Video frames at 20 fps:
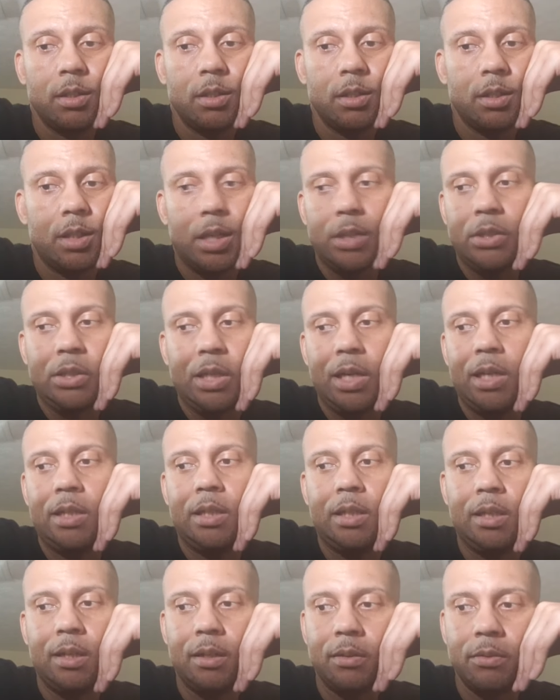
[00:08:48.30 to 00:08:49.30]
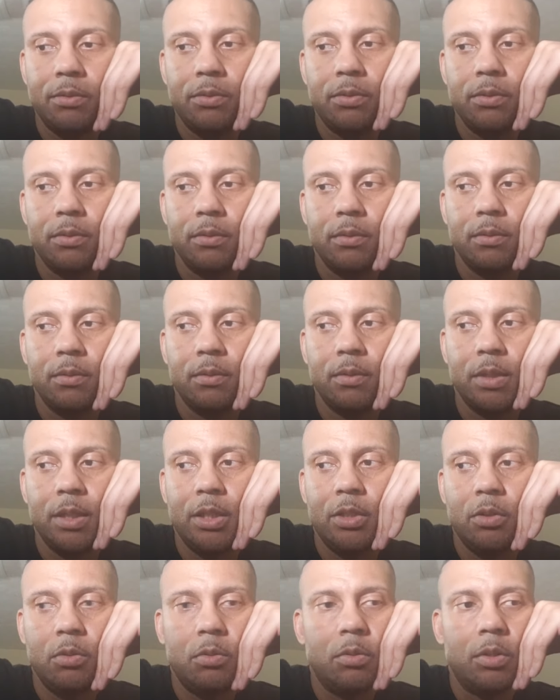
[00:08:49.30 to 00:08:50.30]
That's not love. When
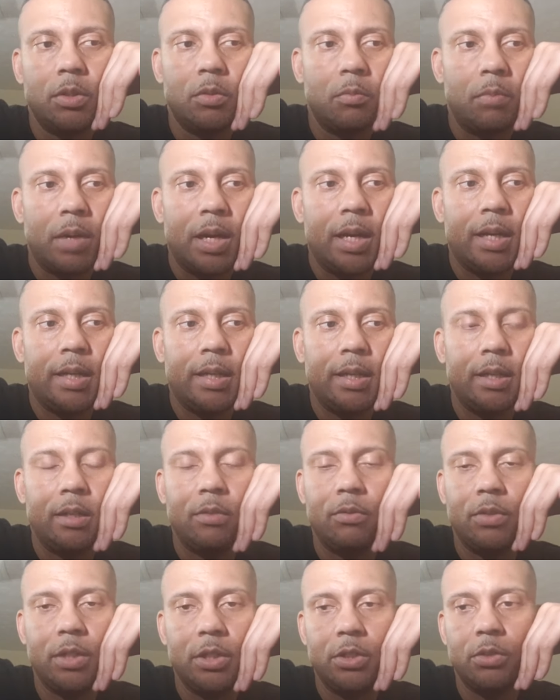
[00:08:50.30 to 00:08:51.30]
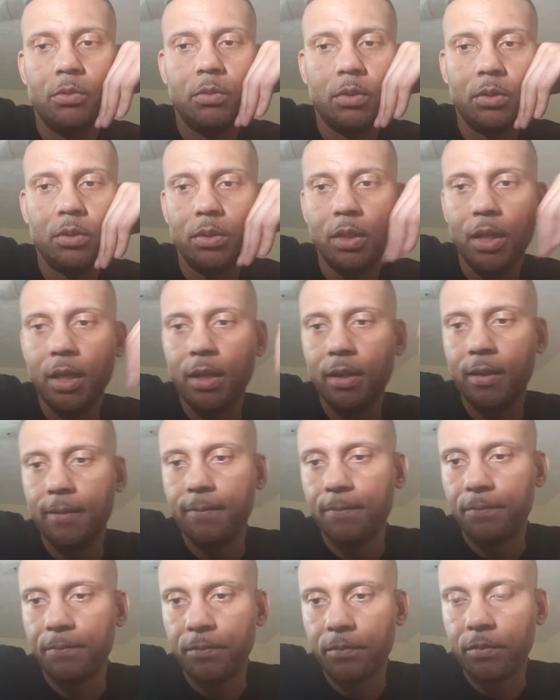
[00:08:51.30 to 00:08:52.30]
you buy individual
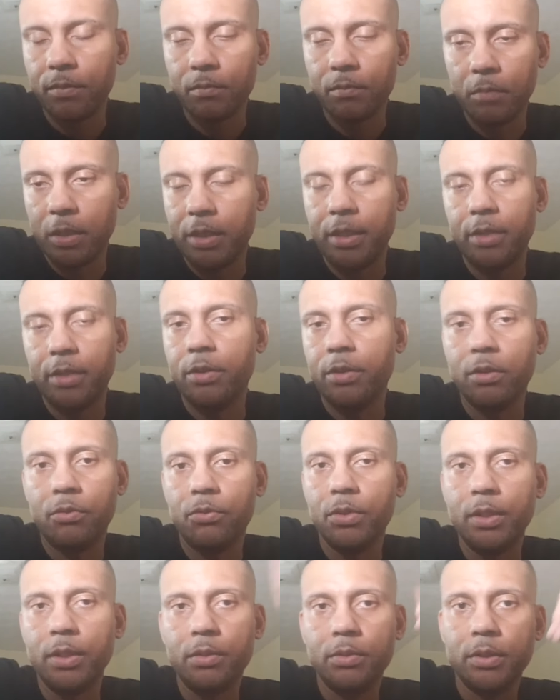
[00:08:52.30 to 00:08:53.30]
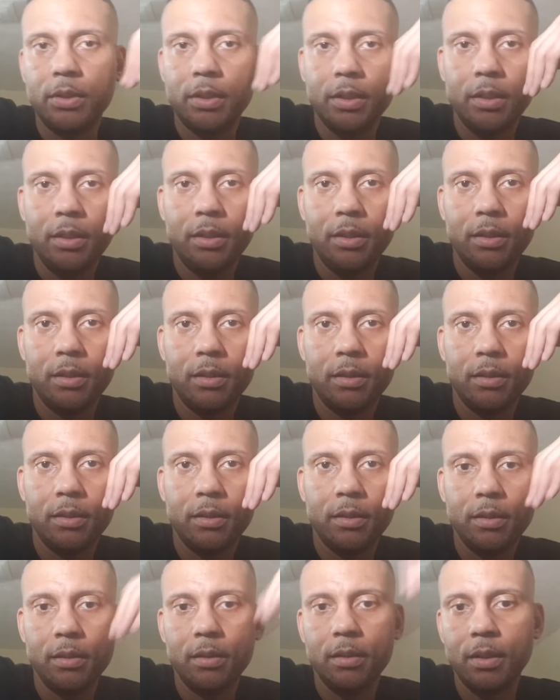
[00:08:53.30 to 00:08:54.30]
material frequency
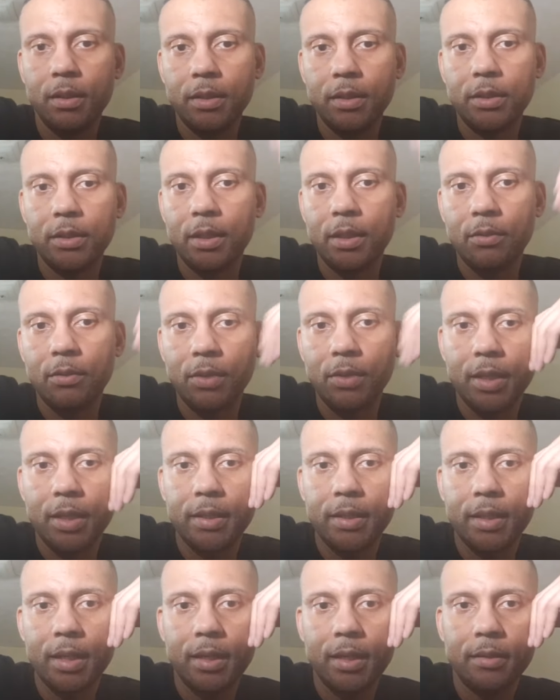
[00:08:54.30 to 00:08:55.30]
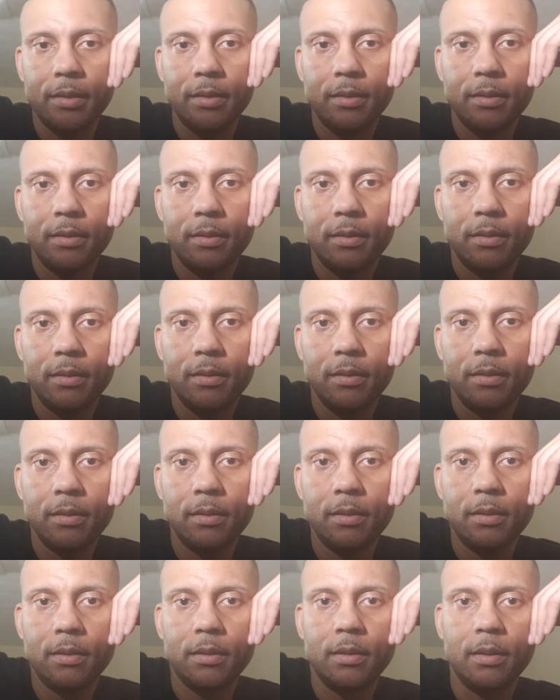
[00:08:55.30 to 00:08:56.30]
and stuff like that,
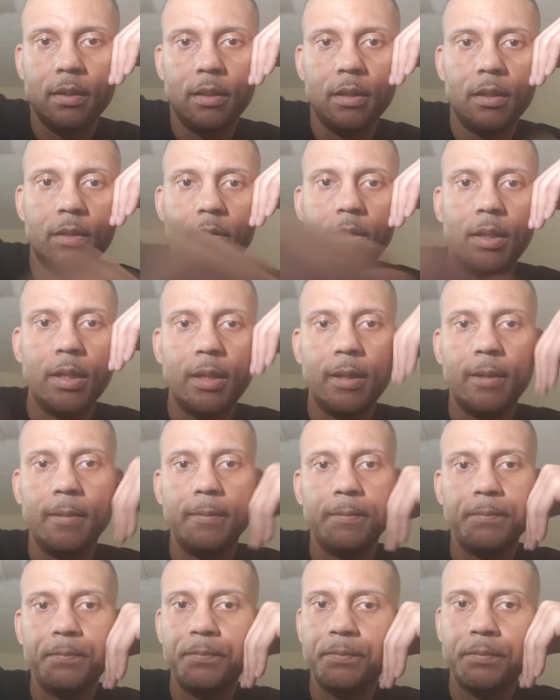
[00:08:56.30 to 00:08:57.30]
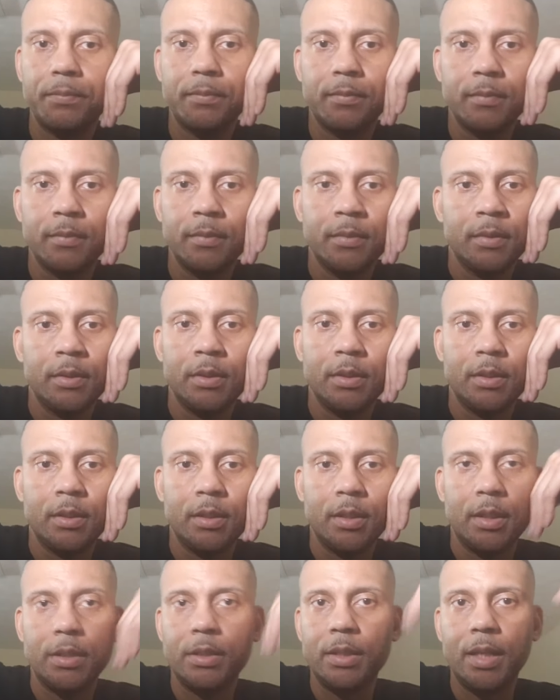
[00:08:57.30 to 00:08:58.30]
you know, um,
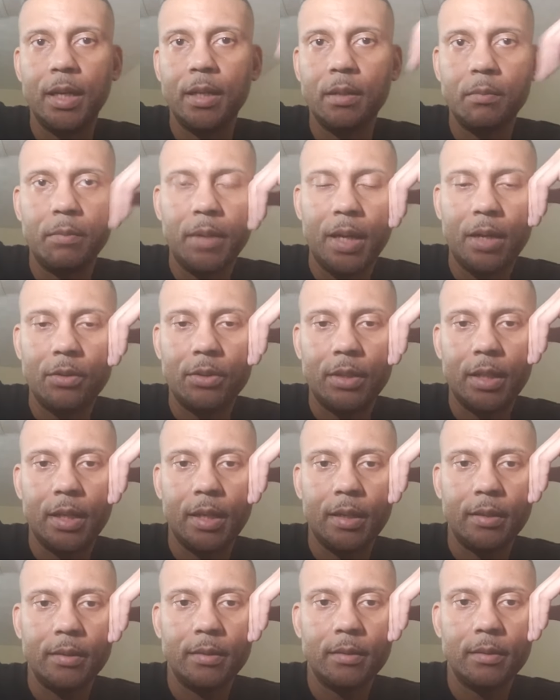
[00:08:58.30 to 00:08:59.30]
it's not about that.